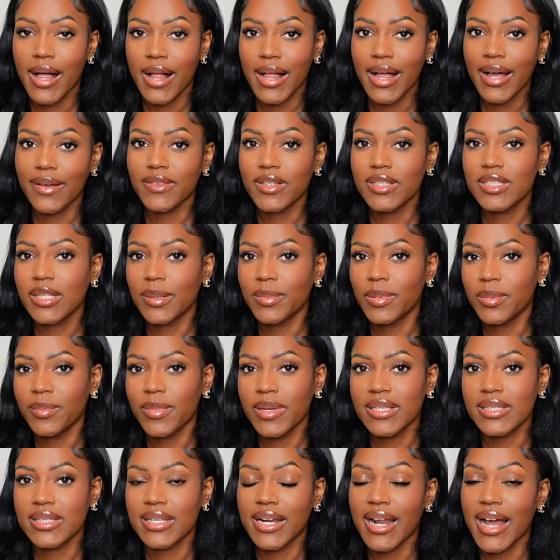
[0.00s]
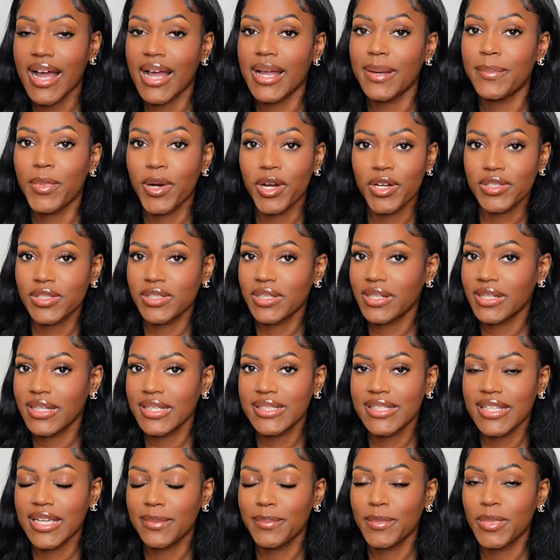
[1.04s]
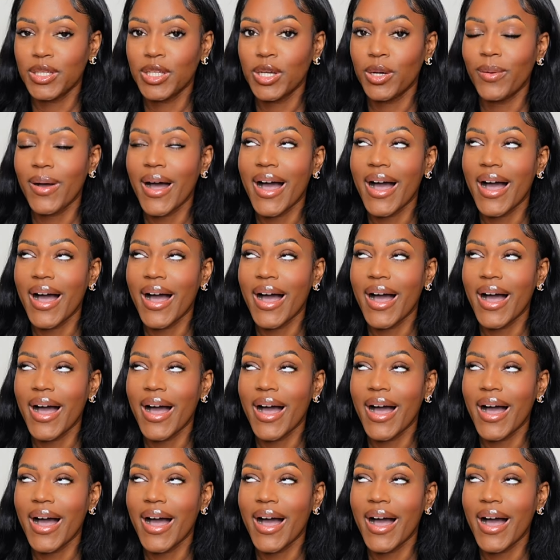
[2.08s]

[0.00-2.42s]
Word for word: I'll have the supplements that I personally take below.